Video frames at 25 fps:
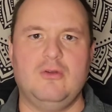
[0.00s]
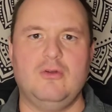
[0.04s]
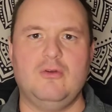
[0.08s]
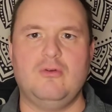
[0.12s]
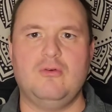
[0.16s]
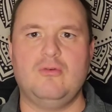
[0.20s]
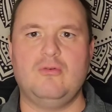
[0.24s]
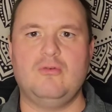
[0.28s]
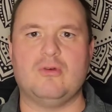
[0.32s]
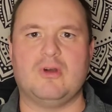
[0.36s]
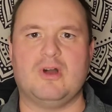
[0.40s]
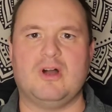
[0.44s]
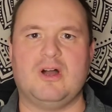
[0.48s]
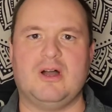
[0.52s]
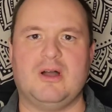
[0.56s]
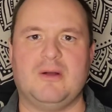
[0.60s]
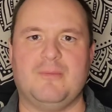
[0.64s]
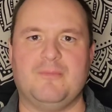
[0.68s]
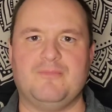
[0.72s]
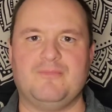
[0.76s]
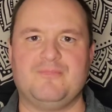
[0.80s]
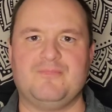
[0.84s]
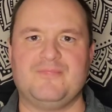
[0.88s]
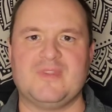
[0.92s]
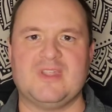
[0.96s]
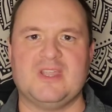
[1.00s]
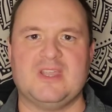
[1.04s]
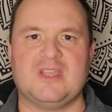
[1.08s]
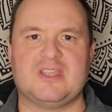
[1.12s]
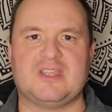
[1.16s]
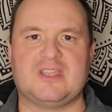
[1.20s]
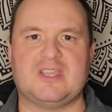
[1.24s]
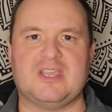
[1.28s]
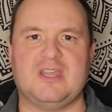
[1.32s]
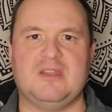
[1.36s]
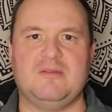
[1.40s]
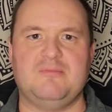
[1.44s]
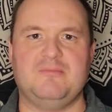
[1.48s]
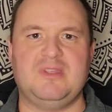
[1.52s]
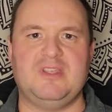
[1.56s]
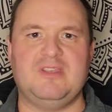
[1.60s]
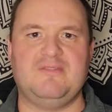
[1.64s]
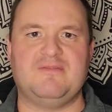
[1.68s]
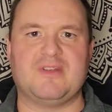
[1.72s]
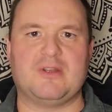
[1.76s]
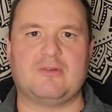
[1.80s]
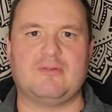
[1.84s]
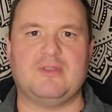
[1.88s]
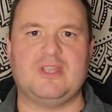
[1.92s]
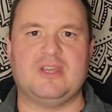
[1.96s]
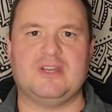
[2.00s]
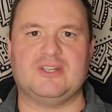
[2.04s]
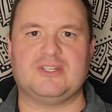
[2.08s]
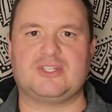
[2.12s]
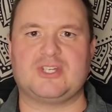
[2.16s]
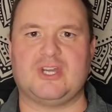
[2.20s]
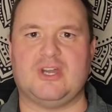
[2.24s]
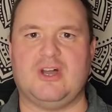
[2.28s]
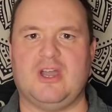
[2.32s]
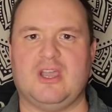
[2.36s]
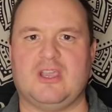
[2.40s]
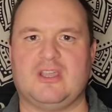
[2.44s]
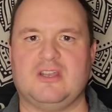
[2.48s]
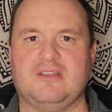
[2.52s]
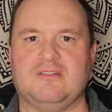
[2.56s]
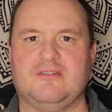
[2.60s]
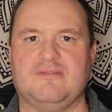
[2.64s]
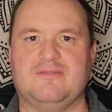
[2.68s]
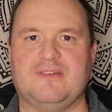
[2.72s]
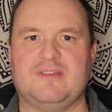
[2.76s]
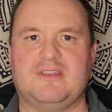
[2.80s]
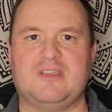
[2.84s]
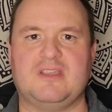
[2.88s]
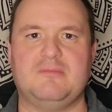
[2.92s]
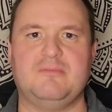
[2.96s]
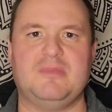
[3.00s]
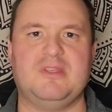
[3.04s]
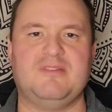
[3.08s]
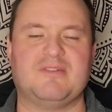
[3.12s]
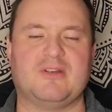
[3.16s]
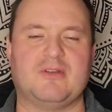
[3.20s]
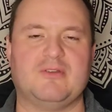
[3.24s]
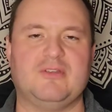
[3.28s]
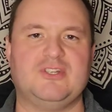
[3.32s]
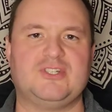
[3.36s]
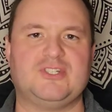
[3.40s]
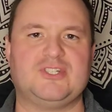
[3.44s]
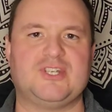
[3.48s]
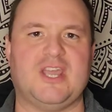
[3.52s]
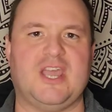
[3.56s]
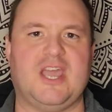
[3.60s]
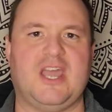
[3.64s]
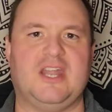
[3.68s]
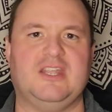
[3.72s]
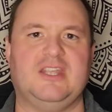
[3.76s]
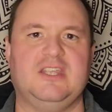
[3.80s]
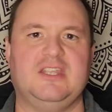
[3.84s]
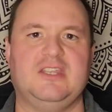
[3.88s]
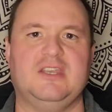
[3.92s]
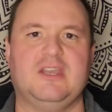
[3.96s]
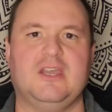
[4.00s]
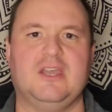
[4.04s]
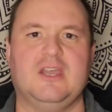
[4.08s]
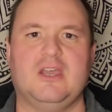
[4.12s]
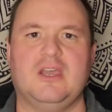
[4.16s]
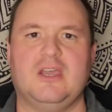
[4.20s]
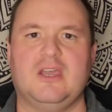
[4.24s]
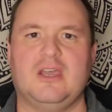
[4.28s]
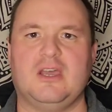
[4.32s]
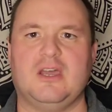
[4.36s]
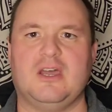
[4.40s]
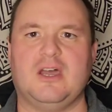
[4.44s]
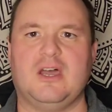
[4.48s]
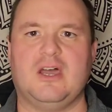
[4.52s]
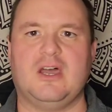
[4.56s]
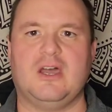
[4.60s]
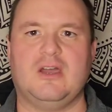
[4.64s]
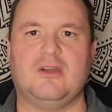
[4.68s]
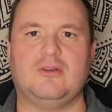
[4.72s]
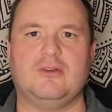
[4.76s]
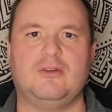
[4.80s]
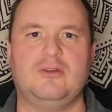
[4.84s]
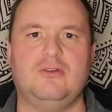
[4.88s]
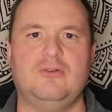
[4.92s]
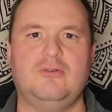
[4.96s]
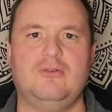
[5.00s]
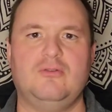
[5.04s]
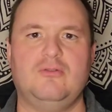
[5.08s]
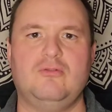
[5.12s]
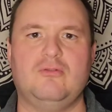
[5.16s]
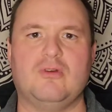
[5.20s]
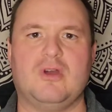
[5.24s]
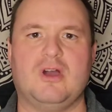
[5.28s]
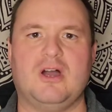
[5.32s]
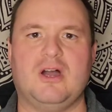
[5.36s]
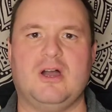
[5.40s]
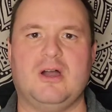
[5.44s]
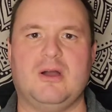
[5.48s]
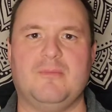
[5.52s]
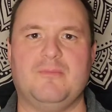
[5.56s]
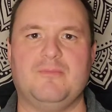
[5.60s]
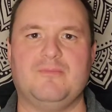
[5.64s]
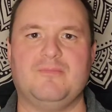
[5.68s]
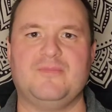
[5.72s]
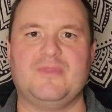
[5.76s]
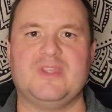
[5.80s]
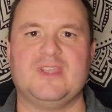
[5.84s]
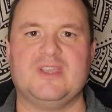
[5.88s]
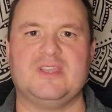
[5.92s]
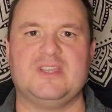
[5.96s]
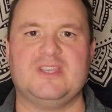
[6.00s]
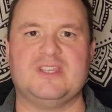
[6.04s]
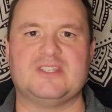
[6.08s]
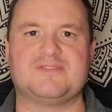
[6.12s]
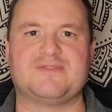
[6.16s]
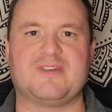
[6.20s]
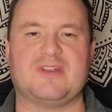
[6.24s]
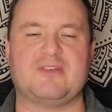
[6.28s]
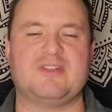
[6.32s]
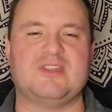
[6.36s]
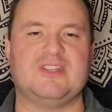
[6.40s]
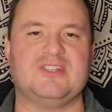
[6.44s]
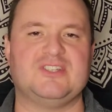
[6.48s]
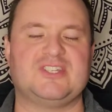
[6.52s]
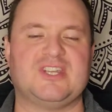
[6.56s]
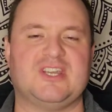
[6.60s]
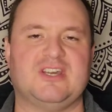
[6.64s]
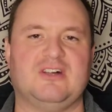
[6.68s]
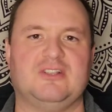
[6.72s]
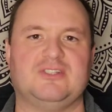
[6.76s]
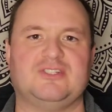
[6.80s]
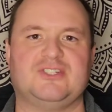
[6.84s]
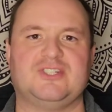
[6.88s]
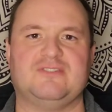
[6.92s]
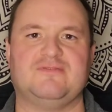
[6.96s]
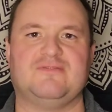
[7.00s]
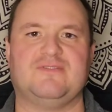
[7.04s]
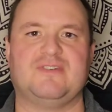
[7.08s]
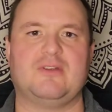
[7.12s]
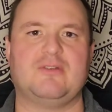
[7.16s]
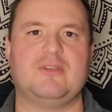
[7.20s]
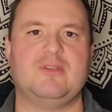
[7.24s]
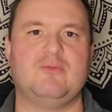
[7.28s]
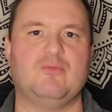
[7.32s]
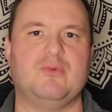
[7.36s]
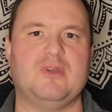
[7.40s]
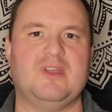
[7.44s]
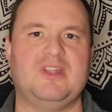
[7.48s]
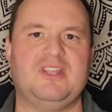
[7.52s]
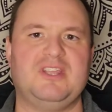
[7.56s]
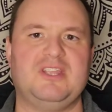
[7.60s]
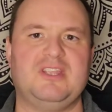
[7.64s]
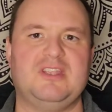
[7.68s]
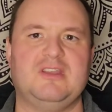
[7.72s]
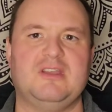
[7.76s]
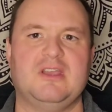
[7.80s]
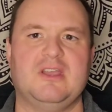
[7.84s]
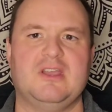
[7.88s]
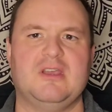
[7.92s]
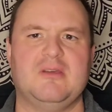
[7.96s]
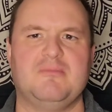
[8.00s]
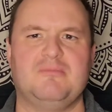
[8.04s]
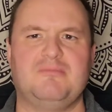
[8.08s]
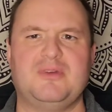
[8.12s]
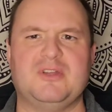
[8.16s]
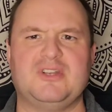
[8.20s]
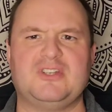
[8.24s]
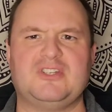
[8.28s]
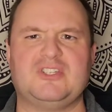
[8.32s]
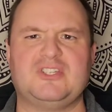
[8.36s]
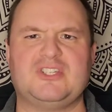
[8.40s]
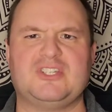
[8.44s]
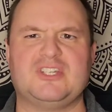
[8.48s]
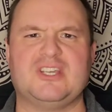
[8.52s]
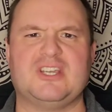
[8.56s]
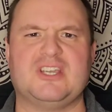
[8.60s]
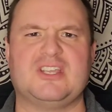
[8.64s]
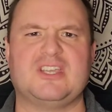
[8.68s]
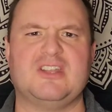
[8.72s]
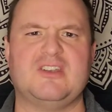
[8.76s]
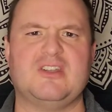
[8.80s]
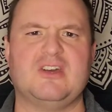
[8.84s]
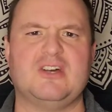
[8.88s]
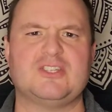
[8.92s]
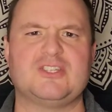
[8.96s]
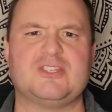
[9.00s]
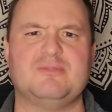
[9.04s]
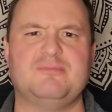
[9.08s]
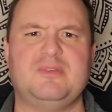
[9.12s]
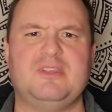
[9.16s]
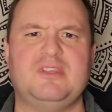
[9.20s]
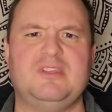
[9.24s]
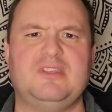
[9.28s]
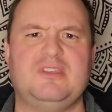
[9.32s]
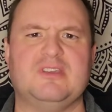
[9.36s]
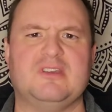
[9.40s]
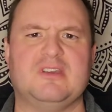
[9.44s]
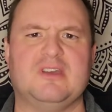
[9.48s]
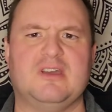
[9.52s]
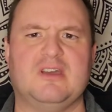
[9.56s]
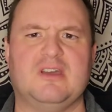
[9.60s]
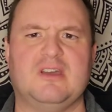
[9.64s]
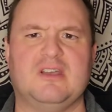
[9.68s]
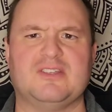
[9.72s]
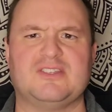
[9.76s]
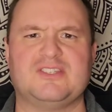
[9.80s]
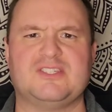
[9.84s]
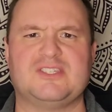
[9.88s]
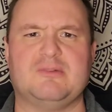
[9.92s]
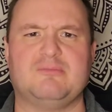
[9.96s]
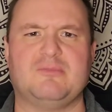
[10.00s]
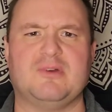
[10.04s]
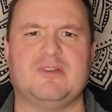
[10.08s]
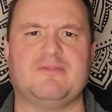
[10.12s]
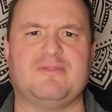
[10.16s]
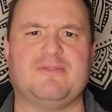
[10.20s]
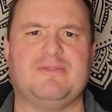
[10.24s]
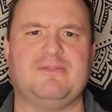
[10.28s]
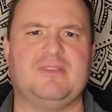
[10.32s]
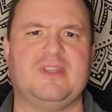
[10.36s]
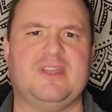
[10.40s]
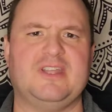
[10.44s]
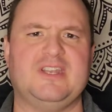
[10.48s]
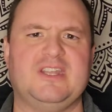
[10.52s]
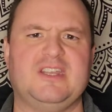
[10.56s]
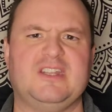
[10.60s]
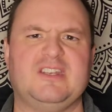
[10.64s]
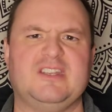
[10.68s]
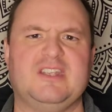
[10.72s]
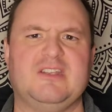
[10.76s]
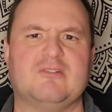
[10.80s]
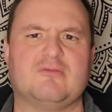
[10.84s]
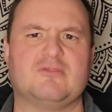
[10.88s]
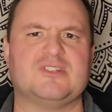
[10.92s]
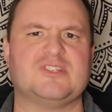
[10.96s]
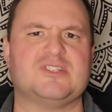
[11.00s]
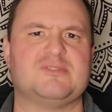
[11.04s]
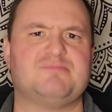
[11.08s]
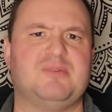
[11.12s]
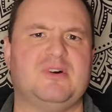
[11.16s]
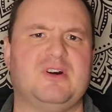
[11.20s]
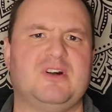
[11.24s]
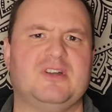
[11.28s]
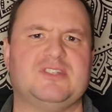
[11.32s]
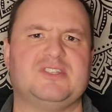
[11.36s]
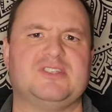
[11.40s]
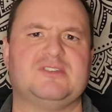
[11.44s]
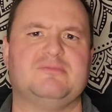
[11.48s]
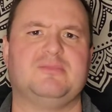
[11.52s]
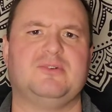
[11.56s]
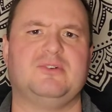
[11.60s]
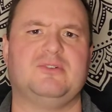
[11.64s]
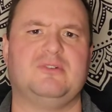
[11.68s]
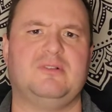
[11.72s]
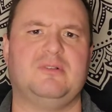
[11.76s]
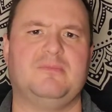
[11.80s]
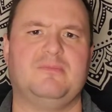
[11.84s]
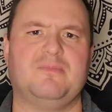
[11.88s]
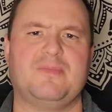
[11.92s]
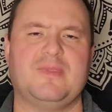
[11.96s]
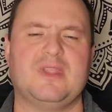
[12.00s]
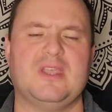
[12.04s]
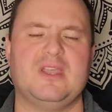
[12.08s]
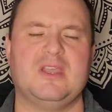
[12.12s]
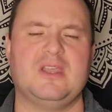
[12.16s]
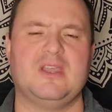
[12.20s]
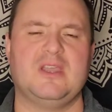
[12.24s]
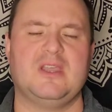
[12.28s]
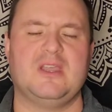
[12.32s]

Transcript: who um, can be very uh, talkative, can be very chatty, uh, who um, is very intelligent, very witty, but uh, can also be uh, somewhat flighty and irresponsible.